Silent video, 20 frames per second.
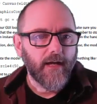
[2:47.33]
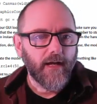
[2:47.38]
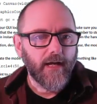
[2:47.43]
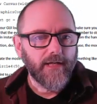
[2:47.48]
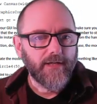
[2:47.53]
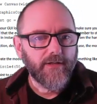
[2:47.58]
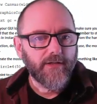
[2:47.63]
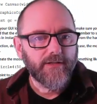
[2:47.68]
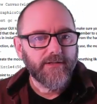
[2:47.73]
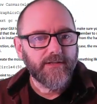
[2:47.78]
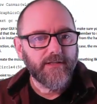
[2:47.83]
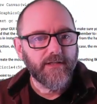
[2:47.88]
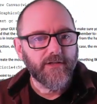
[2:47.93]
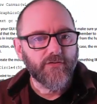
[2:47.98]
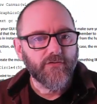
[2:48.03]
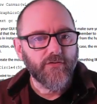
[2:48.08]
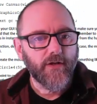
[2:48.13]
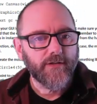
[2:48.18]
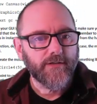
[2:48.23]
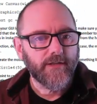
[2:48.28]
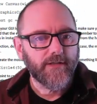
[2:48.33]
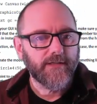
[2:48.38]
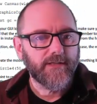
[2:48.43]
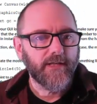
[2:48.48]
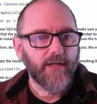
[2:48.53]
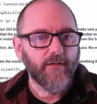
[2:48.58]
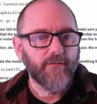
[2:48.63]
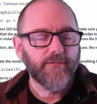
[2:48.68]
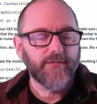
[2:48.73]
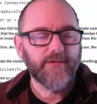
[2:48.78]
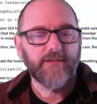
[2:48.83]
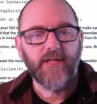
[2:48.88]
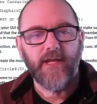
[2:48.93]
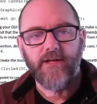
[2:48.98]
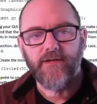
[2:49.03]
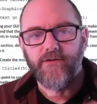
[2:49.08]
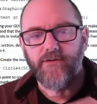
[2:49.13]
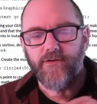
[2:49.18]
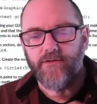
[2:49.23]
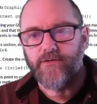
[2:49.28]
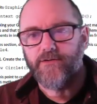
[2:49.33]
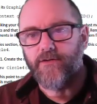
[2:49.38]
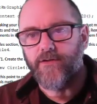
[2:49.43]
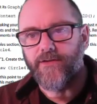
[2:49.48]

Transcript: And you can see it draws itself centered.